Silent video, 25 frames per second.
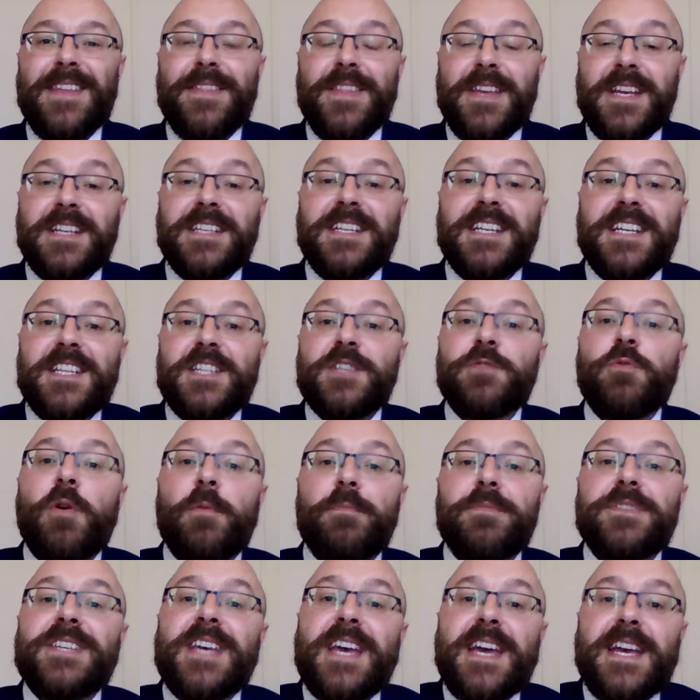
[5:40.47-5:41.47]
they need to
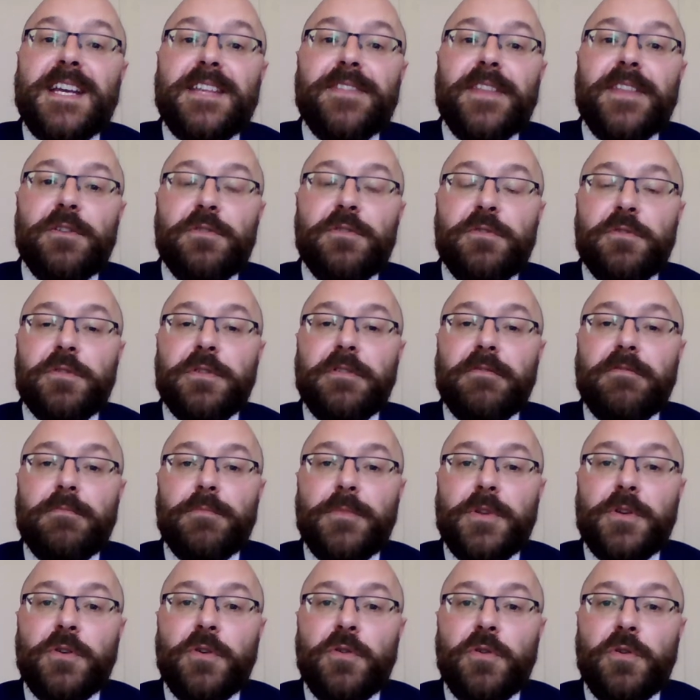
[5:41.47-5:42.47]
obtain that order from
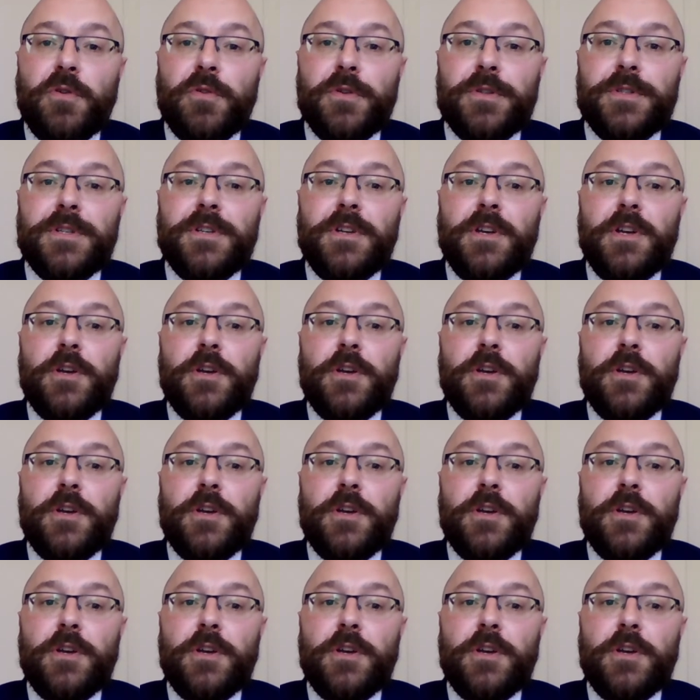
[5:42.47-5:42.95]
the court.